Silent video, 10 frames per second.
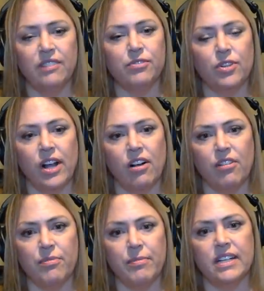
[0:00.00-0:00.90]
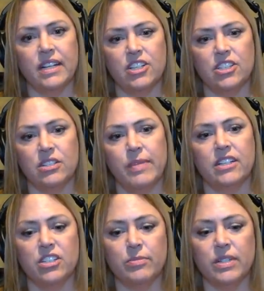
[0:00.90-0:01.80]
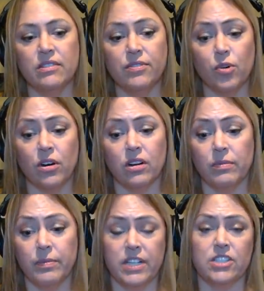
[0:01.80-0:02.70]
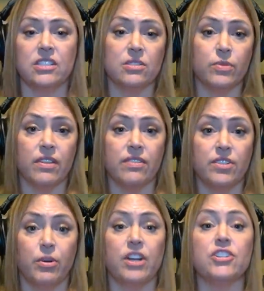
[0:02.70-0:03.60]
behavioral health, medication management for patients with